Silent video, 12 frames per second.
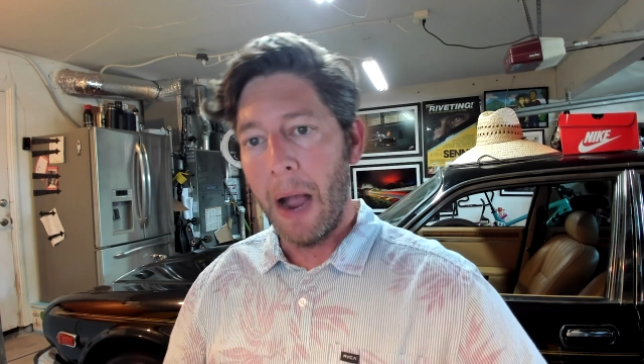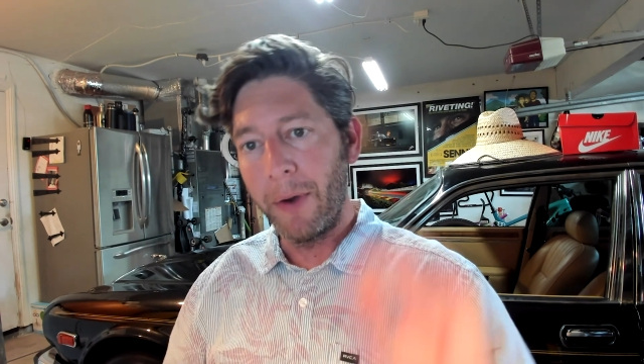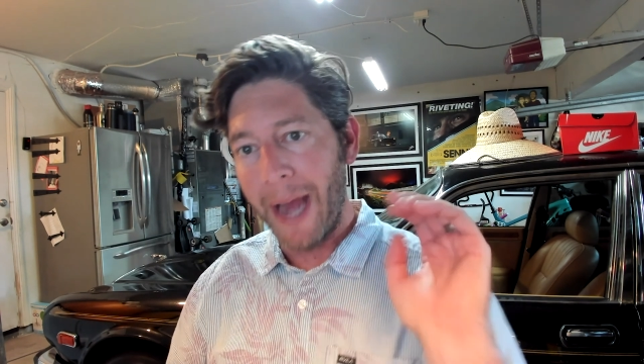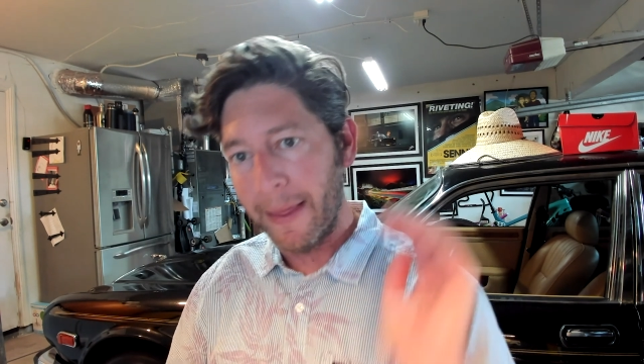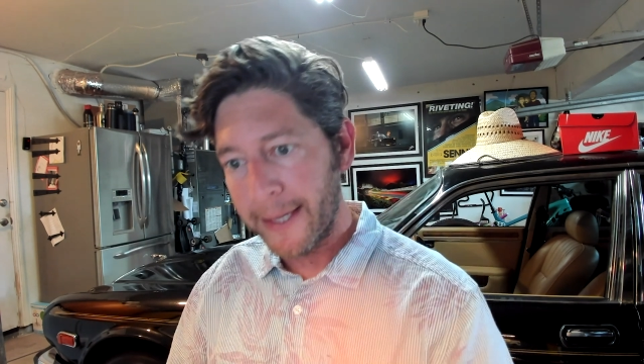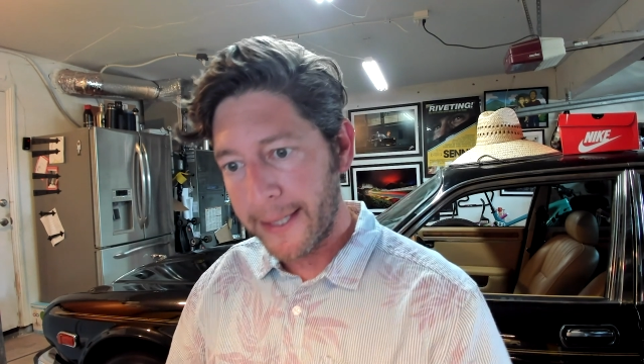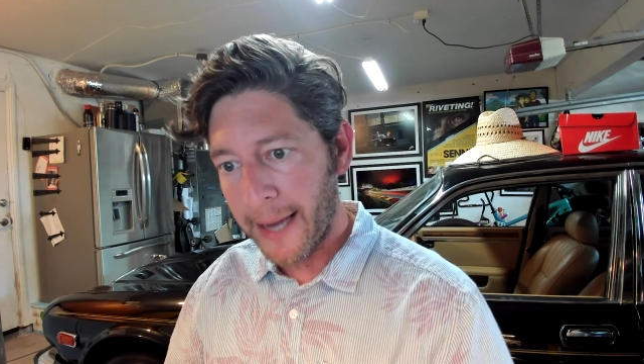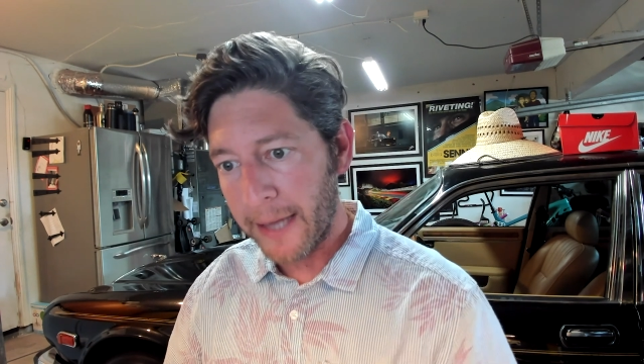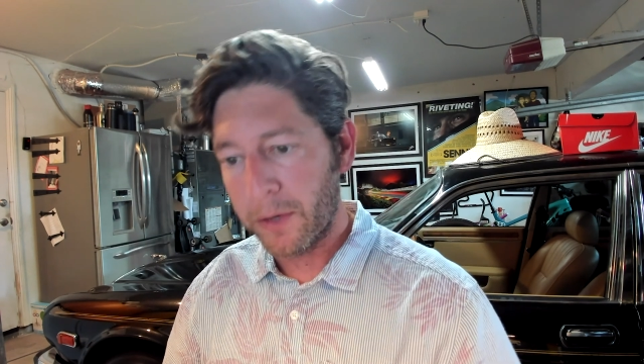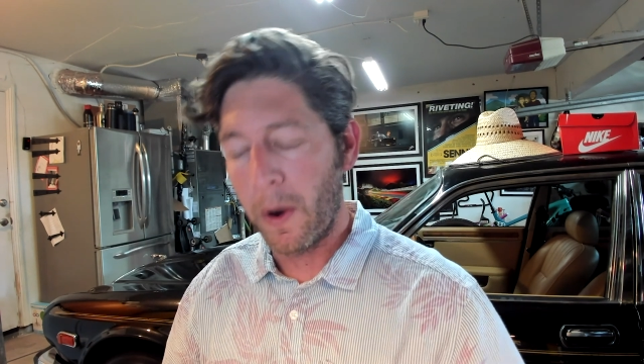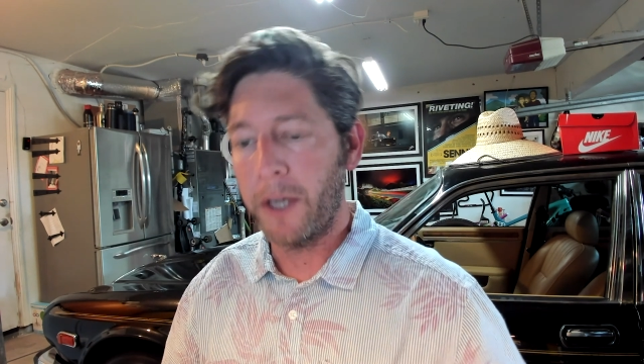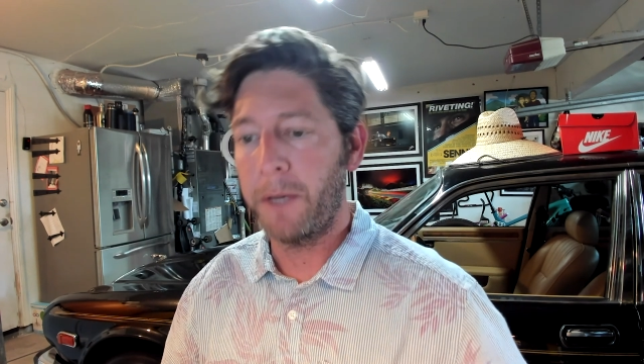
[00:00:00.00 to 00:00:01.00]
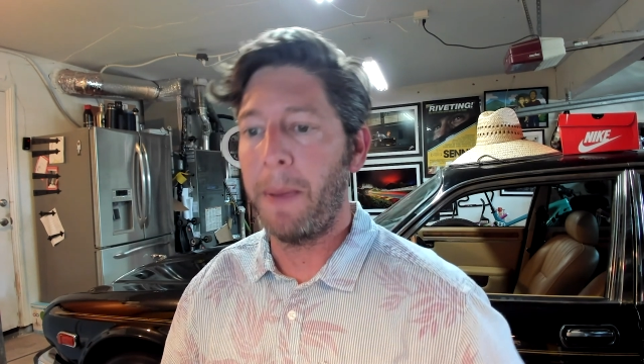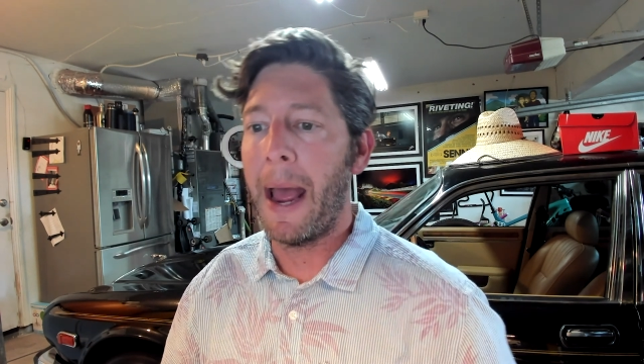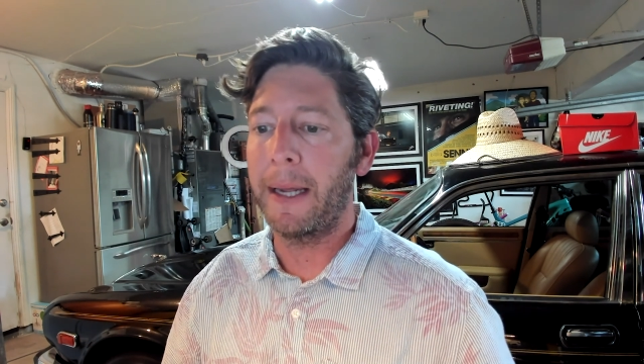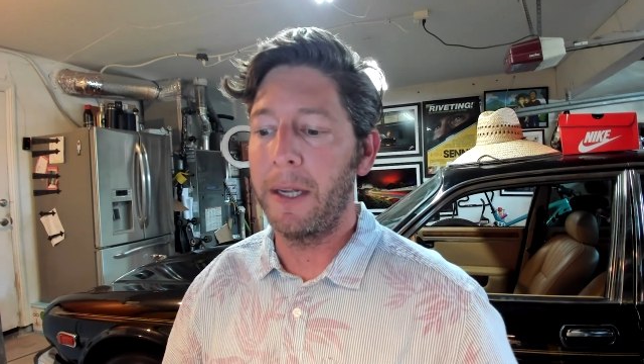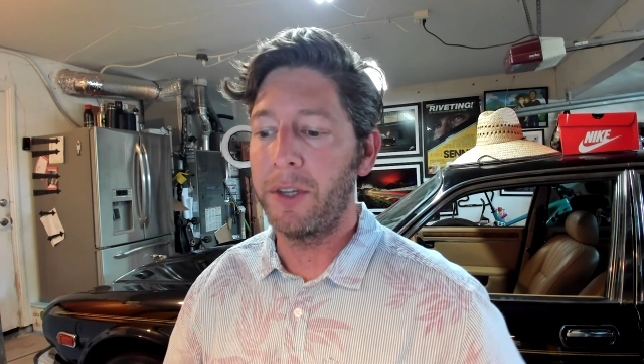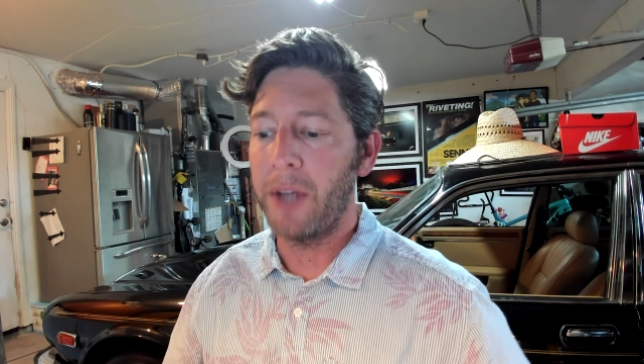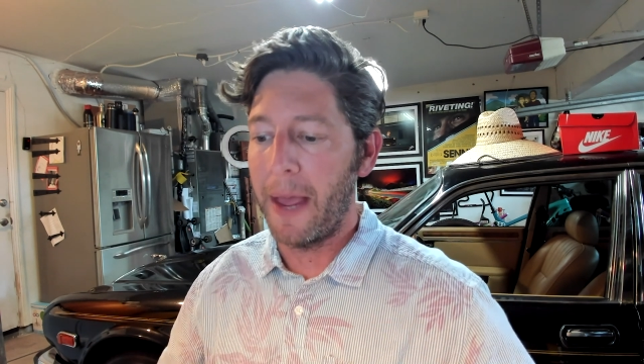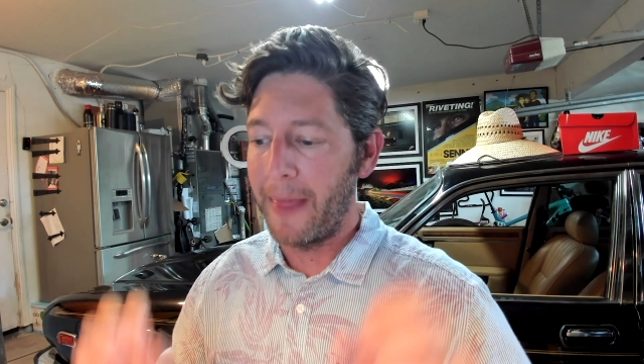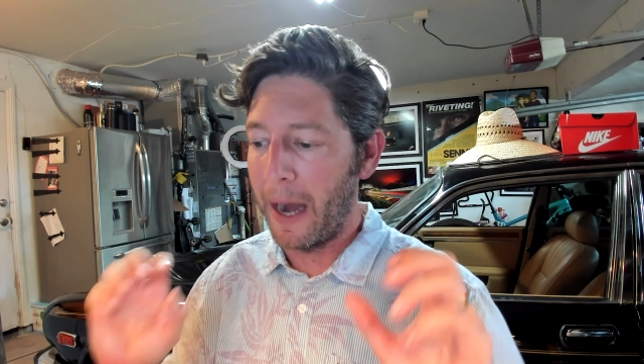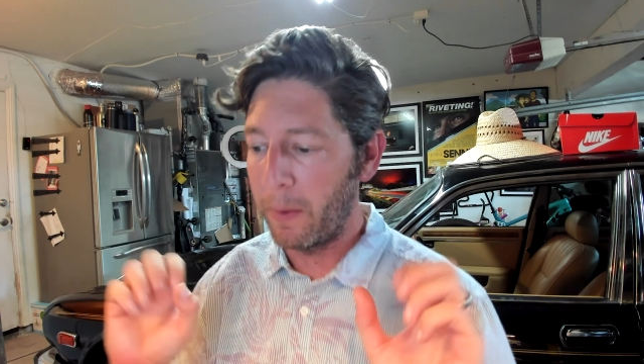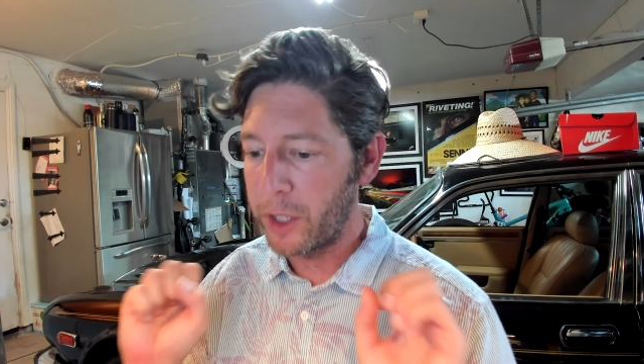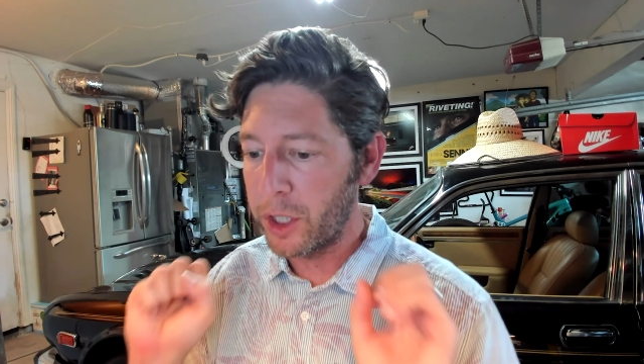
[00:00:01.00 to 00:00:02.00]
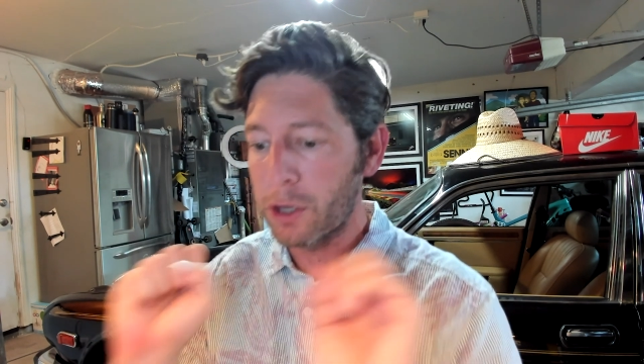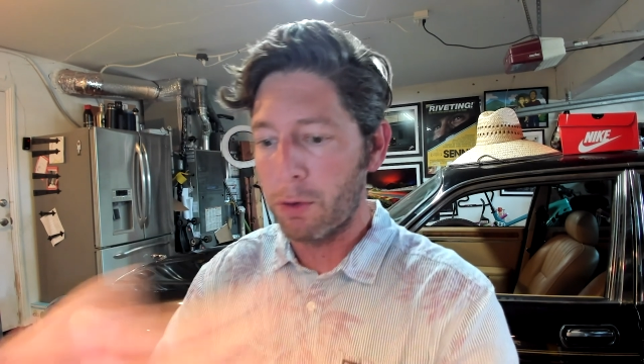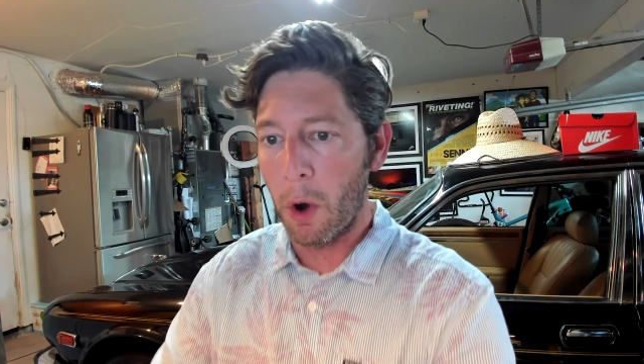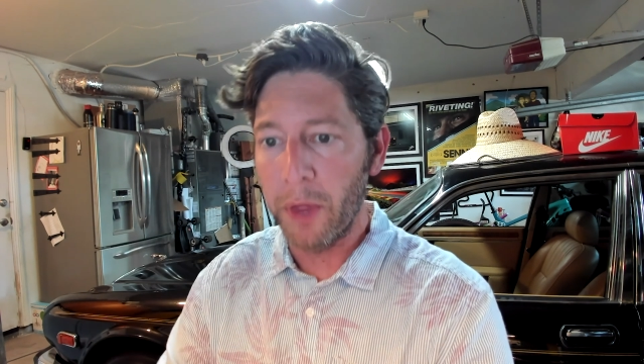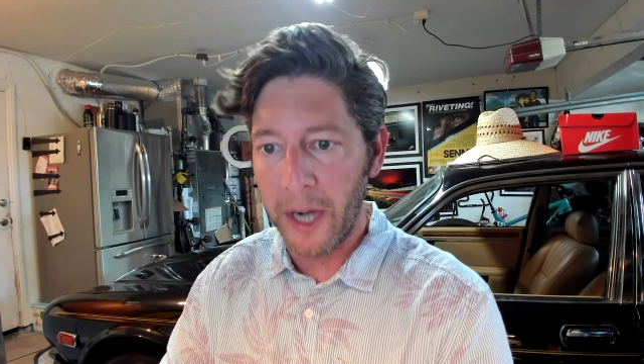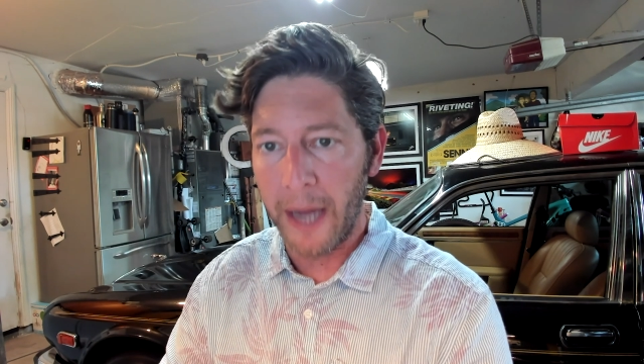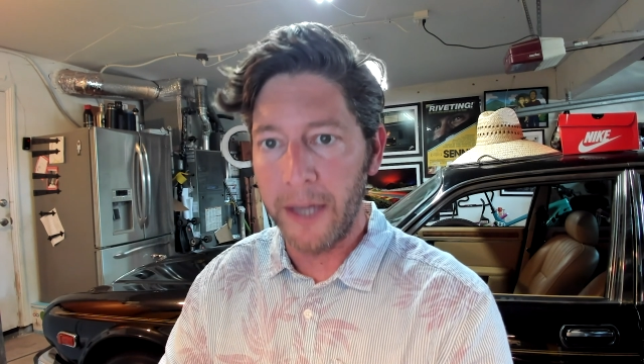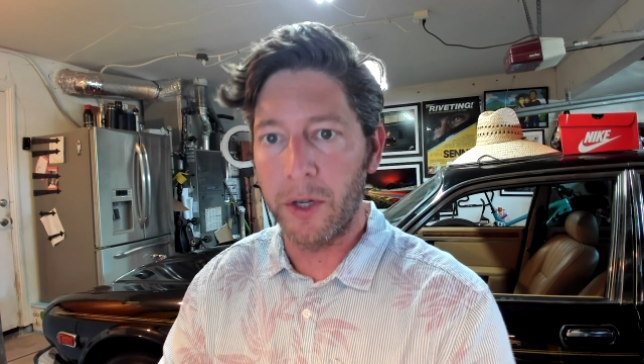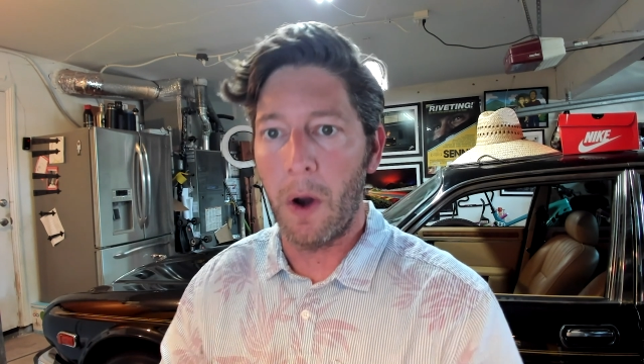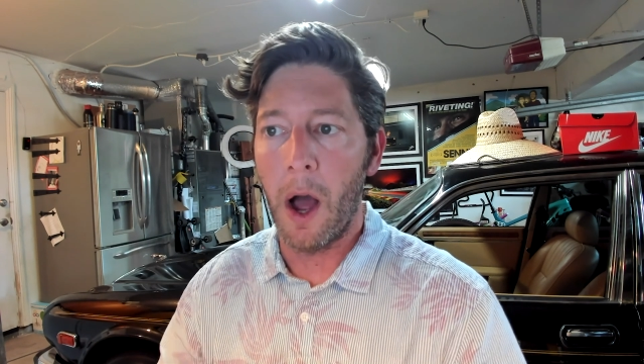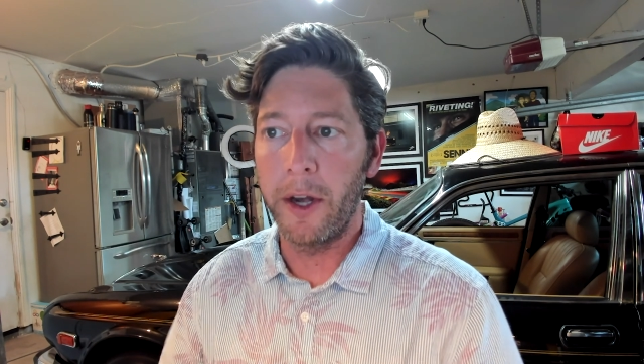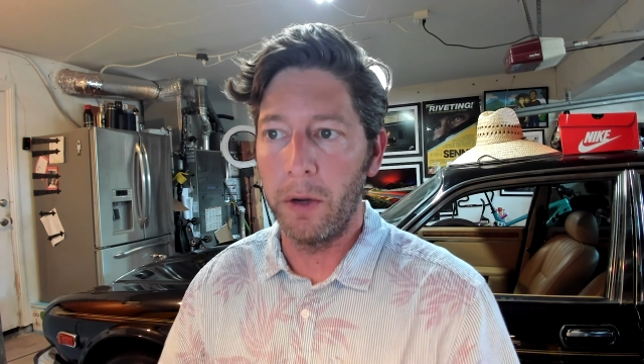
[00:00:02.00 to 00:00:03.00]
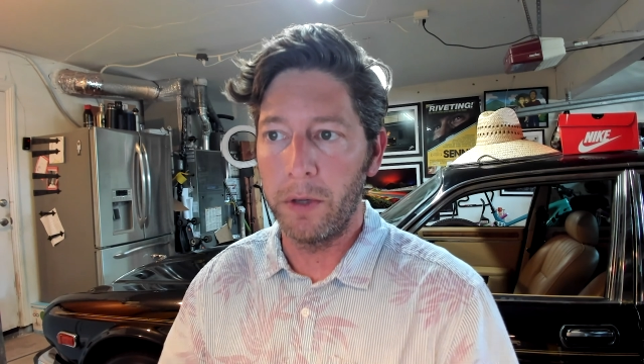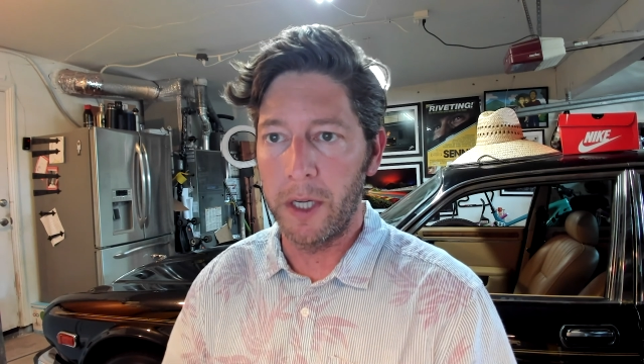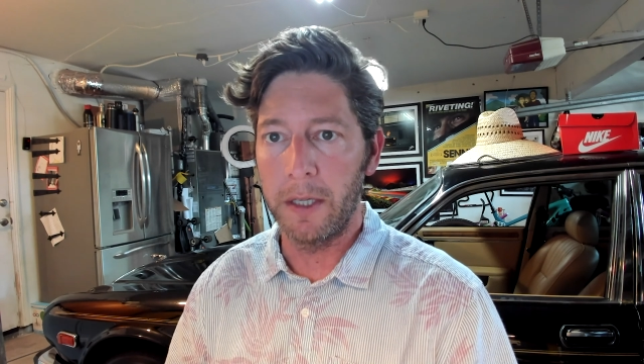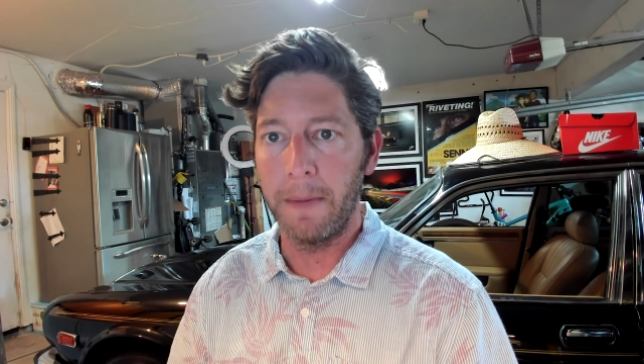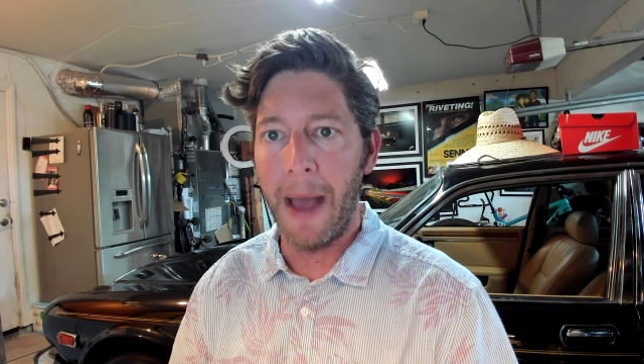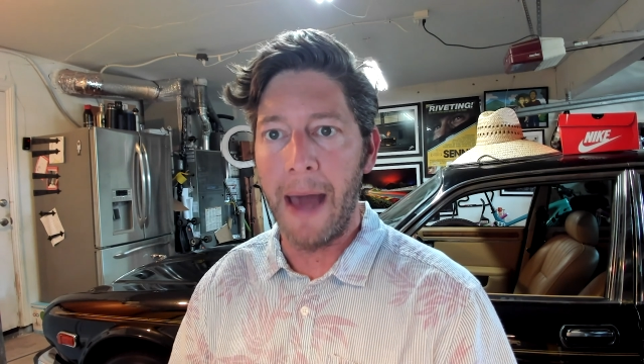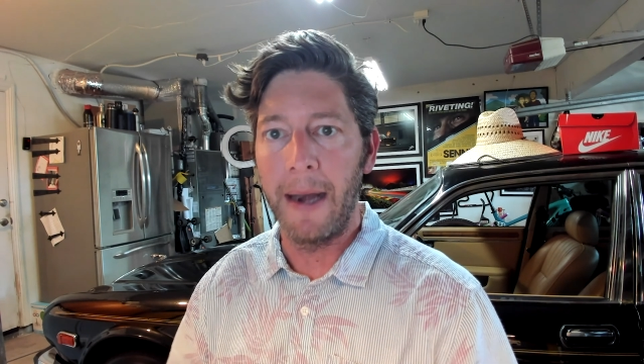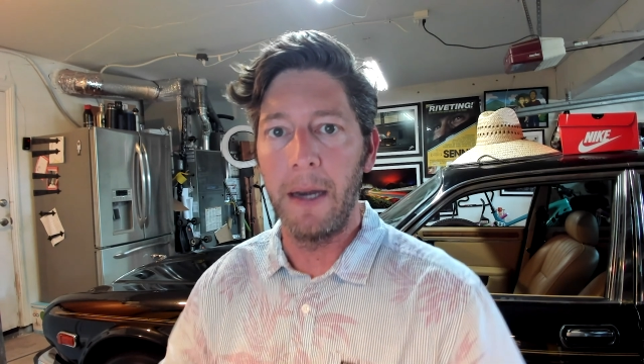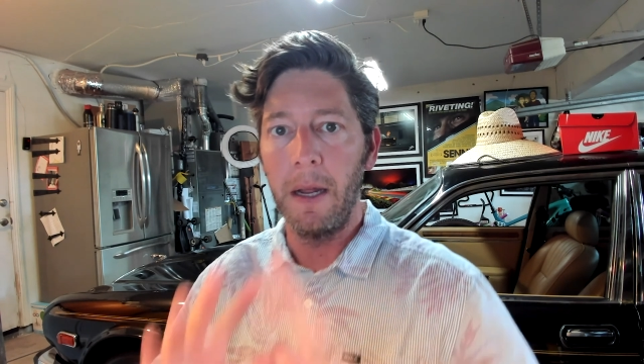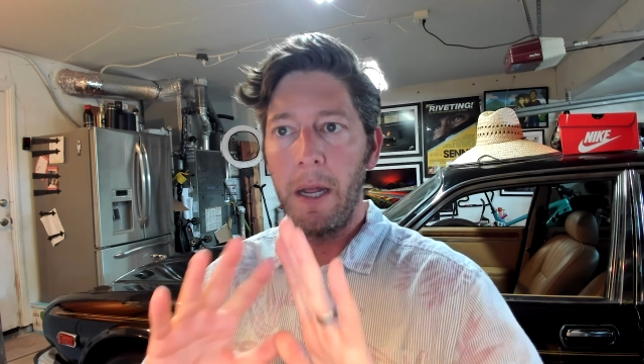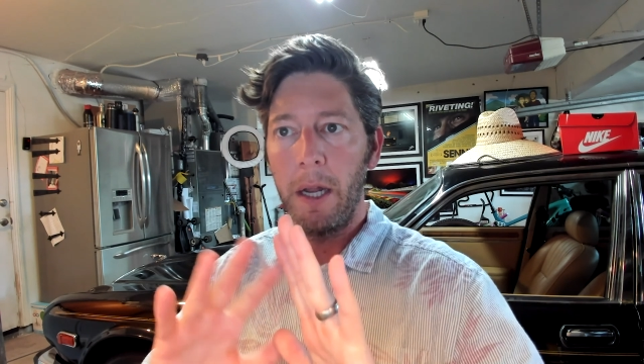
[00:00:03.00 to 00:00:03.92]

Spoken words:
I would add the Sasquatch package, and then I would just throw the nicer audio system at it,